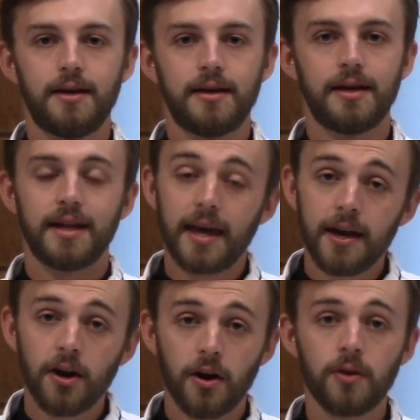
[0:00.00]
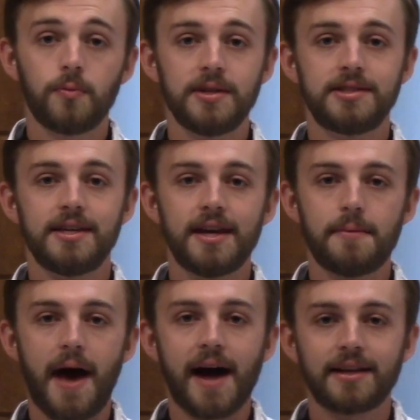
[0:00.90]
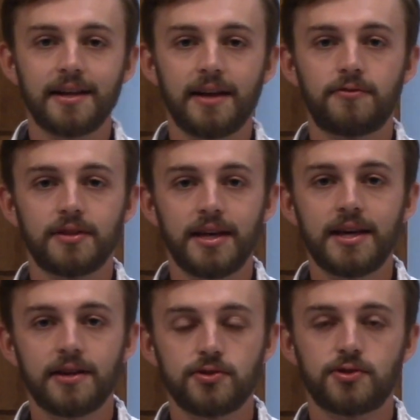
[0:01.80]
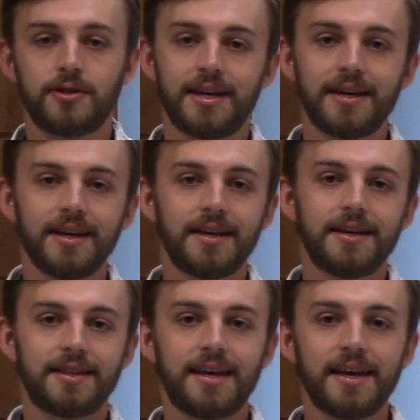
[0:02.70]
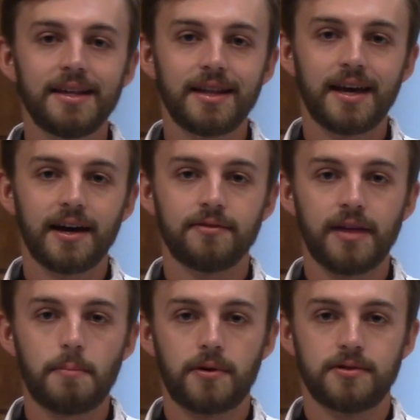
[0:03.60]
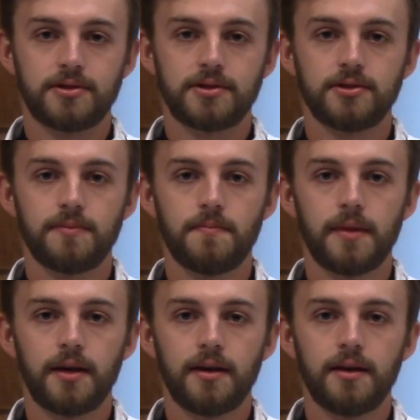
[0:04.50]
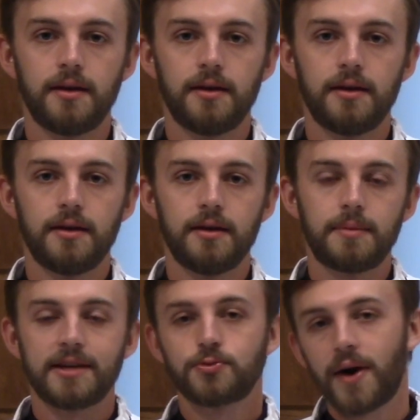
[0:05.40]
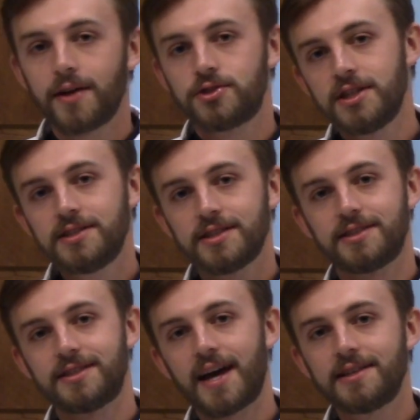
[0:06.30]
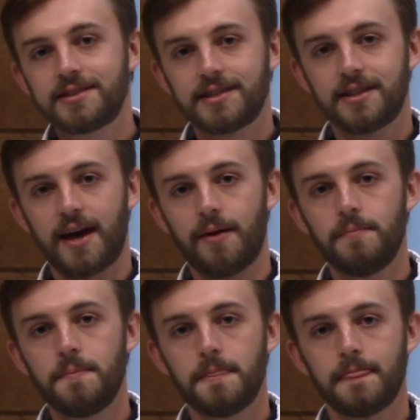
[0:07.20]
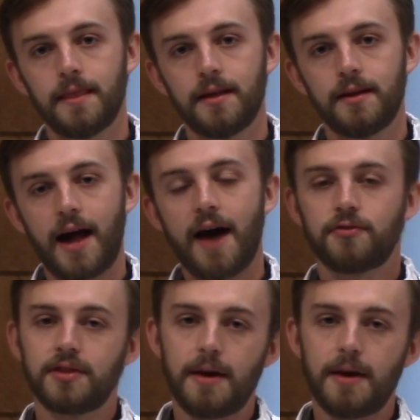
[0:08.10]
And here, we see him acting differently concerning the healing of lepers. Because while Jesus says to them, after they